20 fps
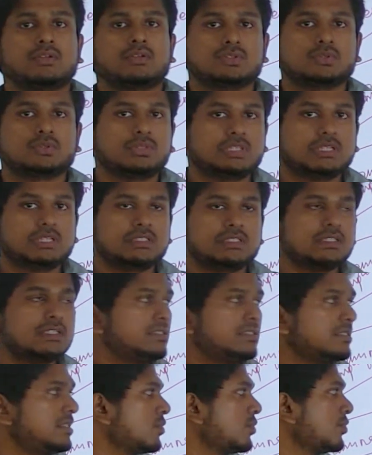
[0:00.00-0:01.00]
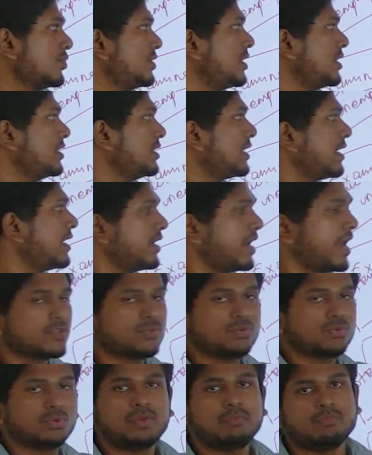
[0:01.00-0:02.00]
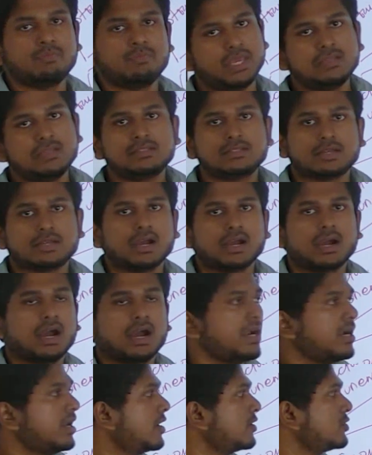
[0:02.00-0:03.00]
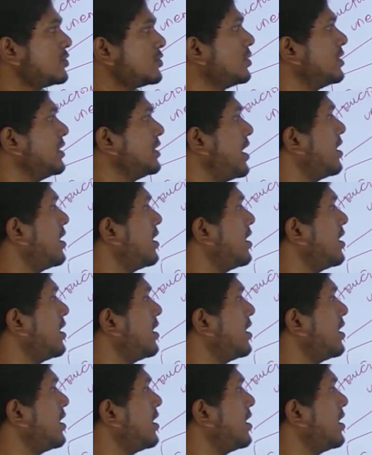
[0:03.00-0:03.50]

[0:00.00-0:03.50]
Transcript: So this is the question that actually means, and also they are